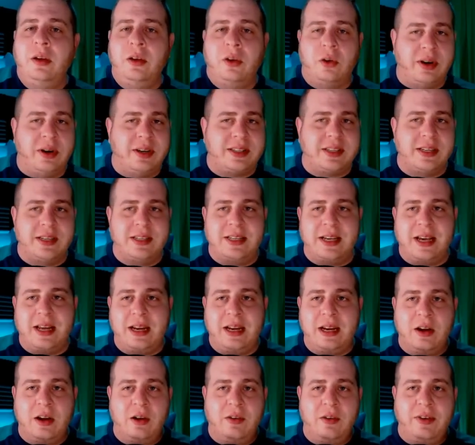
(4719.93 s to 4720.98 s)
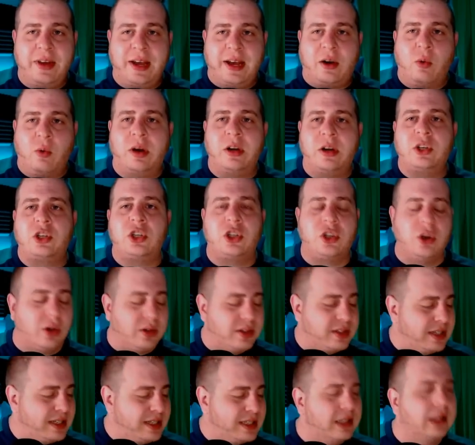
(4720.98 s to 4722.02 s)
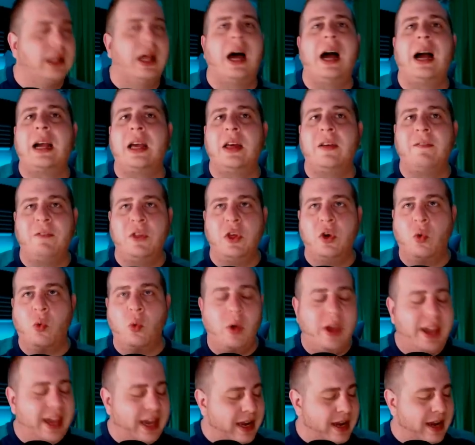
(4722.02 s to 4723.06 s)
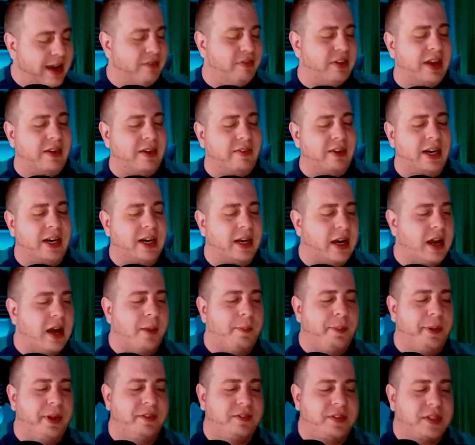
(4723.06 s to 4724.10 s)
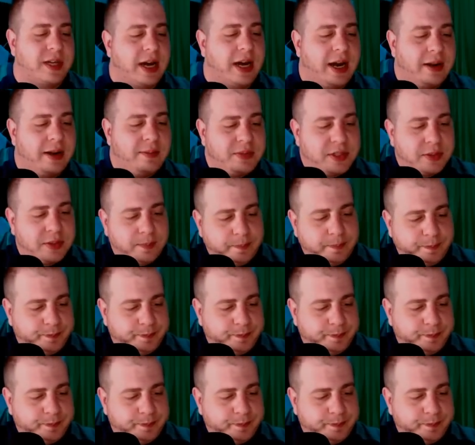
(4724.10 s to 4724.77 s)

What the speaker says: Chris and Danny Novak, what is Schulte's lock of the week? I've given it a couple of times.